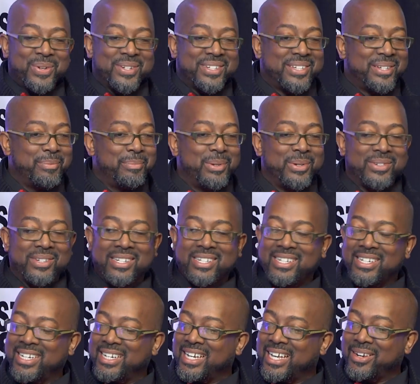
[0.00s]
was the music
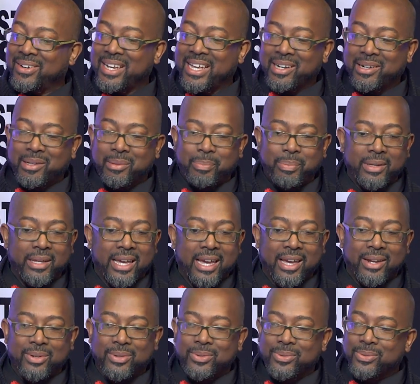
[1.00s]
scene like the
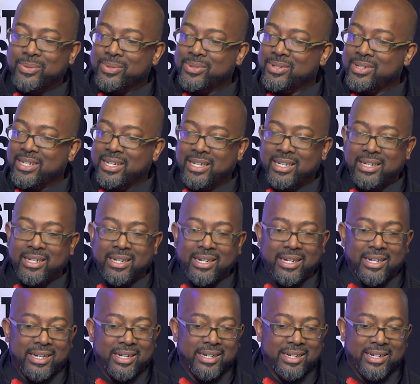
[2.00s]
pianos, and
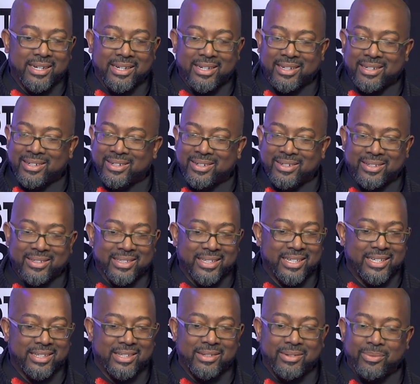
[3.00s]

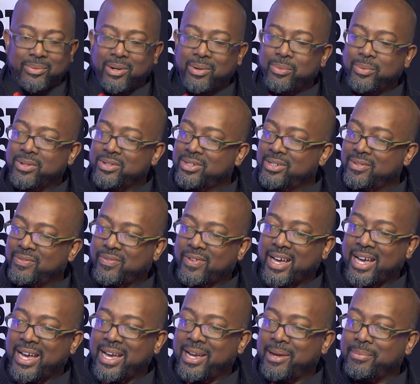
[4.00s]
what was the
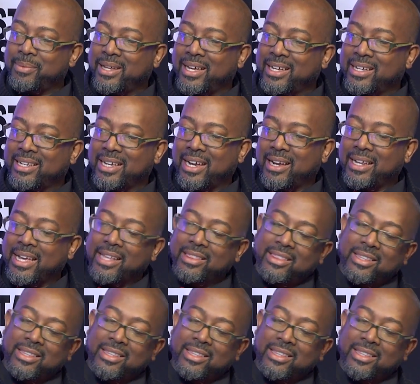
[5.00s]
vibe? Like, I